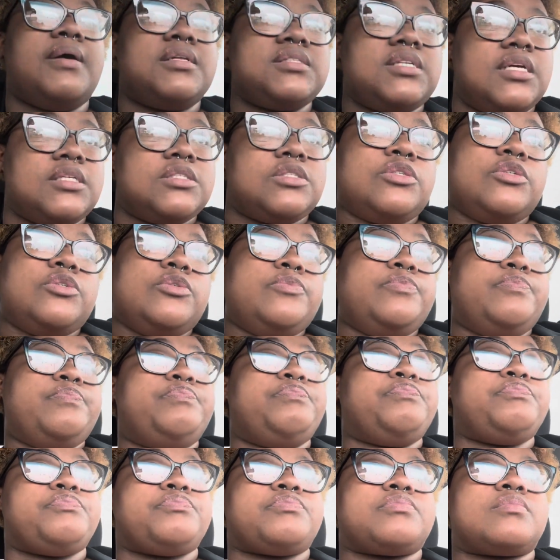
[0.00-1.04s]
tattoo.
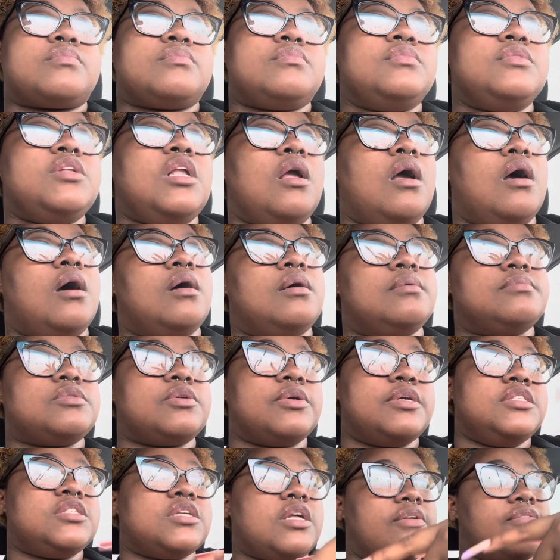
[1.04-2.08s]
So
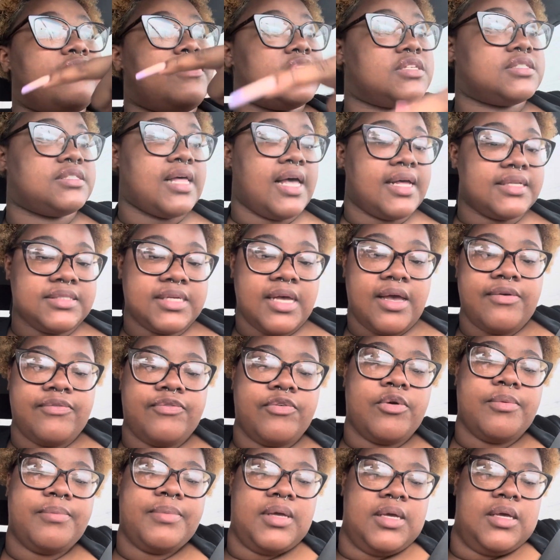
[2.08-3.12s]
he's gonna fix that tat
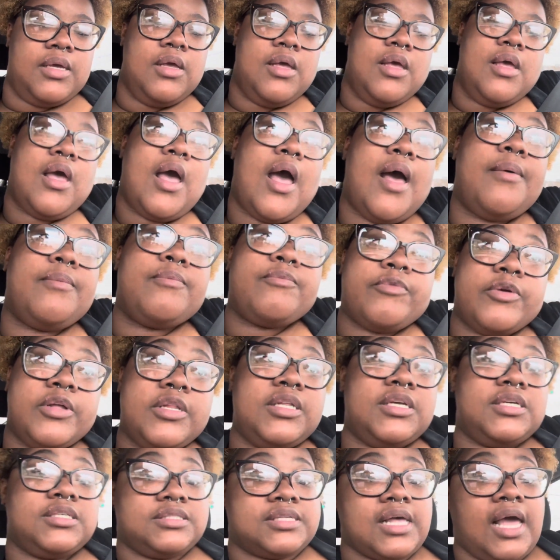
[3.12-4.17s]
for me. I'm
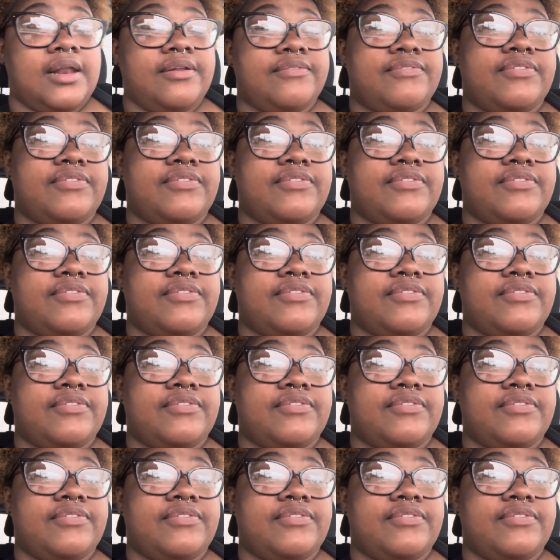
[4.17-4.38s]
really excited